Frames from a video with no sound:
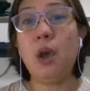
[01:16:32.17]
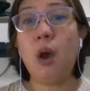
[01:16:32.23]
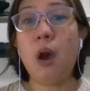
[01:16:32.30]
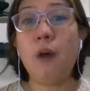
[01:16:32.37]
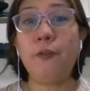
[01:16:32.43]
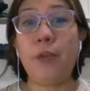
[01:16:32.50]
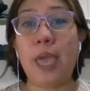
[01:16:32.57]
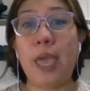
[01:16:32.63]

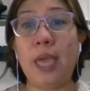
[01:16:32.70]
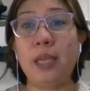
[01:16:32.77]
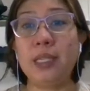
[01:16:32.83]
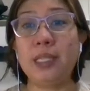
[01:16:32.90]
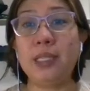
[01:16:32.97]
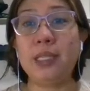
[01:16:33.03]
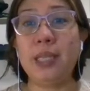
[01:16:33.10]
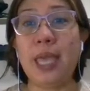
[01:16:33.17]
of
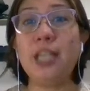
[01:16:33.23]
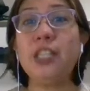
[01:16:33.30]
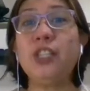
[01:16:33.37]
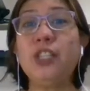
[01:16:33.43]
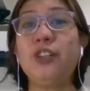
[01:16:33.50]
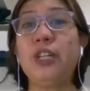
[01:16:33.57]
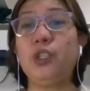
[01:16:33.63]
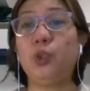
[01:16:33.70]
X, X
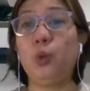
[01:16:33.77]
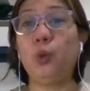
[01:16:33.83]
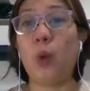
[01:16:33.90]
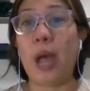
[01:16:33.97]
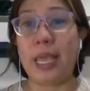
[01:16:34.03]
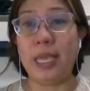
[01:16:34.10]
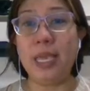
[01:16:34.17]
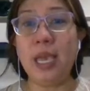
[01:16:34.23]
raised to
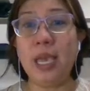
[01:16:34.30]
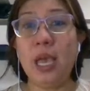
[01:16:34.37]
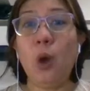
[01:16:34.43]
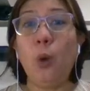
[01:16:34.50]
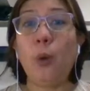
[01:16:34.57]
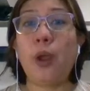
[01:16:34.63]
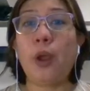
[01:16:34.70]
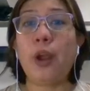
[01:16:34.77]
I,
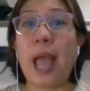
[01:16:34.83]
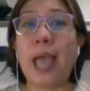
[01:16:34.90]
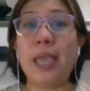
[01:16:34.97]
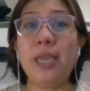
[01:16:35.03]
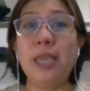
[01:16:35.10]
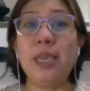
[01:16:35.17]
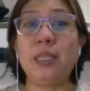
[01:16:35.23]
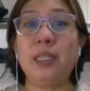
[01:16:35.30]
where
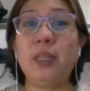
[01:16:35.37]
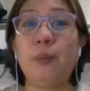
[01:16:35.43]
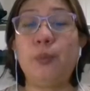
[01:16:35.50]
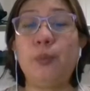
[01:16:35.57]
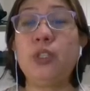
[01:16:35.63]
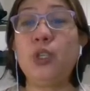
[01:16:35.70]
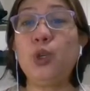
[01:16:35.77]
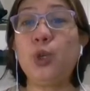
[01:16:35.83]
I is the
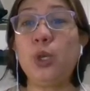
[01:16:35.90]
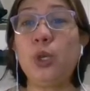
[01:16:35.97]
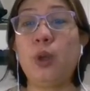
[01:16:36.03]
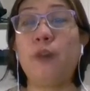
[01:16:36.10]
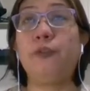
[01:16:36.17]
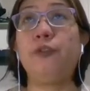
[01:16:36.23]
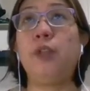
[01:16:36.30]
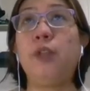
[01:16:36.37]
position
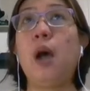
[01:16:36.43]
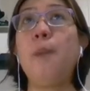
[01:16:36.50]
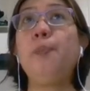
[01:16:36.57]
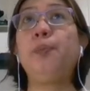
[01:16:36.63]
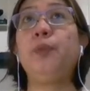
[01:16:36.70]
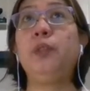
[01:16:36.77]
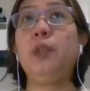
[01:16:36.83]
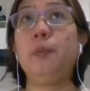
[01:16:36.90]
of
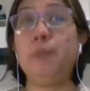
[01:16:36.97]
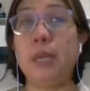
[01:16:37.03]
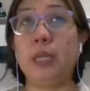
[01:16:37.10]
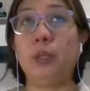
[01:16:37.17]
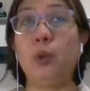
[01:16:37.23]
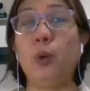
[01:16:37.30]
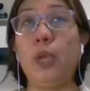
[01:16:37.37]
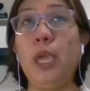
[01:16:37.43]
the bit.
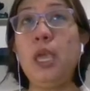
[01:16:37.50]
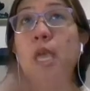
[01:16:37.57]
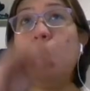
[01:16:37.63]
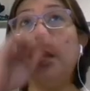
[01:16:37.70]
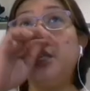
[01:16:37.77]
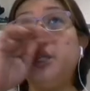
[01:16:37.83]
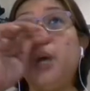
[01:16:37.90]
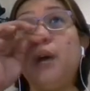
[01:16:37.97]
Okay,
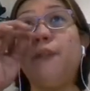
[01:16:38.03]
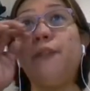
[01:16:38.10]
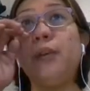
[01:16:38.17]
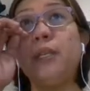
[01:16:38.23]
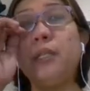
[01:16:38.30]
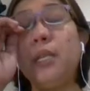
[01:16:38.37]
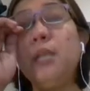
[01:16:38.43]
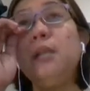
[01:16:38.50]
so if
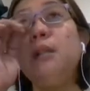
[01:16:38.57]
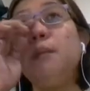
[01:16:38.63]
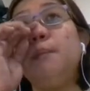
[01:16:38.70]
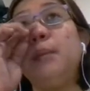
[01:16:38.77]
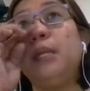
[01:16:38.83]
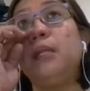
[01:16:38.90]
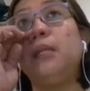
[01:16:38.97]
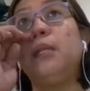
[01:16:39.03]
a single
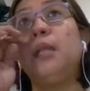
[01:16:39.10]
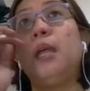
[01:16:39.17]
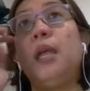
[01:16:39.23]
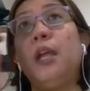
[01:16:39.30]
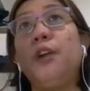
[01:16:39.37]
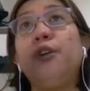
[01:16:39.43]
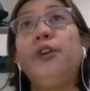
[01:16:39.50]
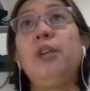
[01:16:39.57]
bit
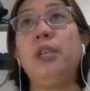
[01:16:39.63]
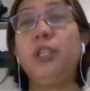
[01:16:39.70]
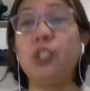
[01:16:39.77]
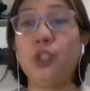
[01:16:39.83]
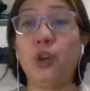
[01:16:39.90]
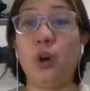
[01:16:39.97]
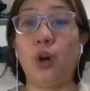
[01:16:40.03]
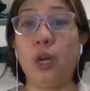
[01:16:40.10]
error
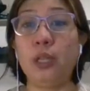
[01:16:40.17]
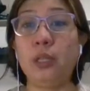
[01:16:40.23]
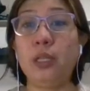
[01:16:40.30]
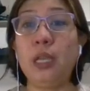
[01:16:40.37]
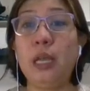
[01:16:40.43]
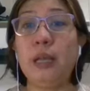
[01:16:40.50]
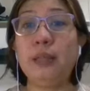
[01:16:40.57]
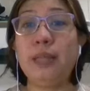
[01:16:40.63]
is caught,
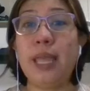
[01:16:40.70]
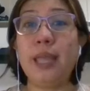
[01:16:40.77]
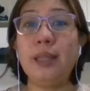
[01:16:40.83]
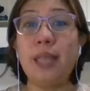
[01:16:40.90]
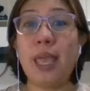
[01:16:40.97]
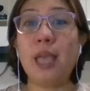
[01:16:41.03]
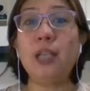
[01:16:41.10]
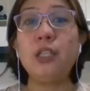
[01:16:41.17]
then
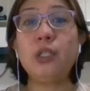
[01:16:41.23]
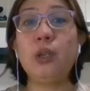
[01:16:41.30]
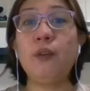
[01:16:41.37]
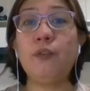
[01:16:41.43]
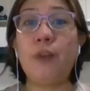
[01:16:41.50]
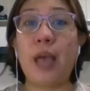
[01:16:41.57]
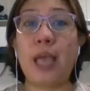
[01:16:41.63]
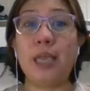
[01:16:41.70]
x of
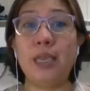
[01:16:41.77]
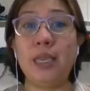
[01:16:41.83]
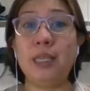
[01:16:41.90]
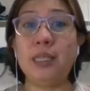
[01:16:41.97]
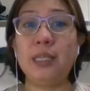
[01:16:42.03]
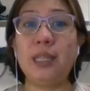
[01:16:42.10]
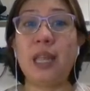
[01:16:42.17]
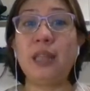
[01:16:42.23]
I
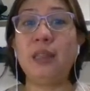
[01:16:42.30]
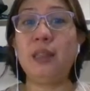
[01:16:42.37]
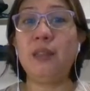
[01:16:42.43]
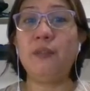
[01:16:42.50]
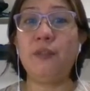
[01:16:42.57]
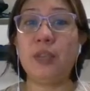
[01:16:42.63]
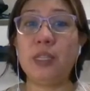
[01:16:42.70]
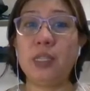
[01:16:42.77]
is not
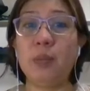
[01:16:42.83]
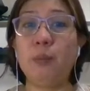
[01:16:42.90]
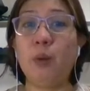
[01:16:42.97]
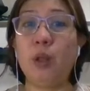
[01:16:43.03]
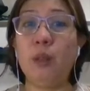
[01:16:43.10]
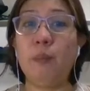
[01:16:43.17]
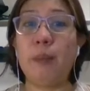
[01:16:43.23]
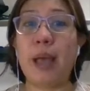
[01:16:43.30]

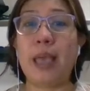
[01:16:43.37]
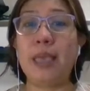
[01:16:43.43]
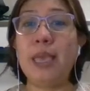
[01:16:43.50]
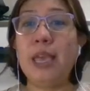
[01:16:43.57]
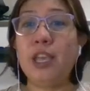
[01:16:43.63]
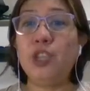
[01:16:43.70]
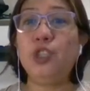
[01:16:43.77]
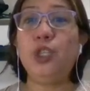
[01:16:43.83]
divisible by
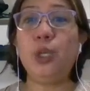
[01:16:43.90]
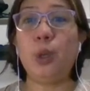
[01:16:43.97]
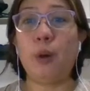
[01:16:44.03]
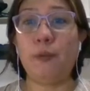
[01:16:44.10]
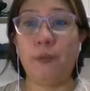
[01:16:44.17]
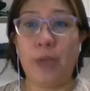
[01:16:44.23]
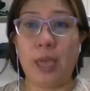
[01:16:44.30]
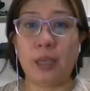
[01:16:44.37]
g
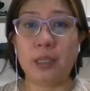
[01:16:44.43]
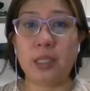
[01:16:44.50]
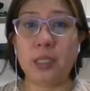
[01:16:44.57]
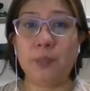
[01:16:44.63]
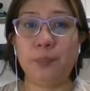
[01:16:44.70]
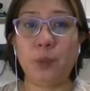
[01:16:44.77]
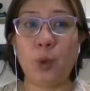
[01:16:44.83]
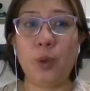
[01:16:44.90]
of x.
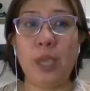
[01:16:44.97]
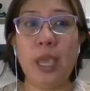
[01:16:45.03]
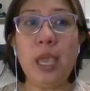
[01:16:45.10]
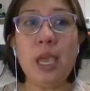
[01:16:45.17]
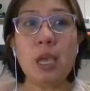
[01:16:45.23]
Okay?